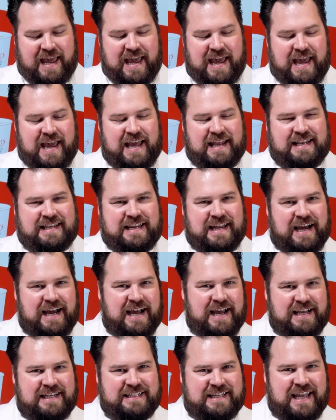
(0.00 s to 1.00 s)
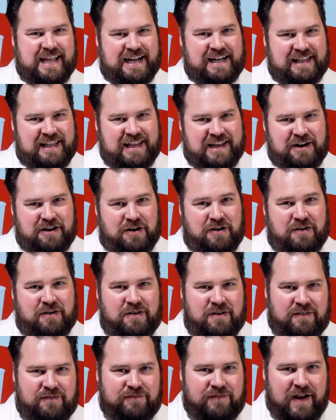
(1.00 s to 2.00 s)
it does get a
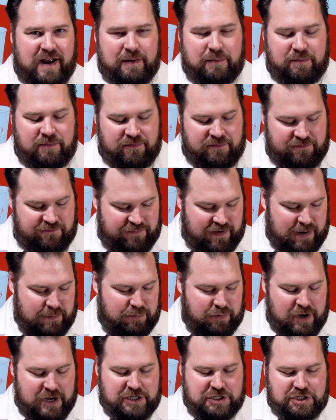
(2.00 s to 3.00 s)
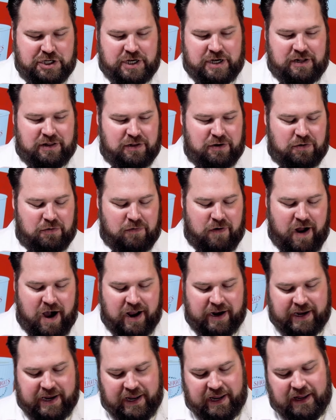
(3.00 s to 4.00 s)
little vibration, a little
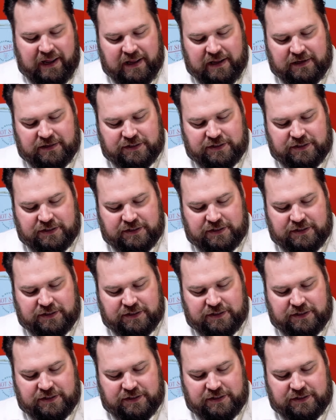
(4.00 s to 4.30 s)
rocky.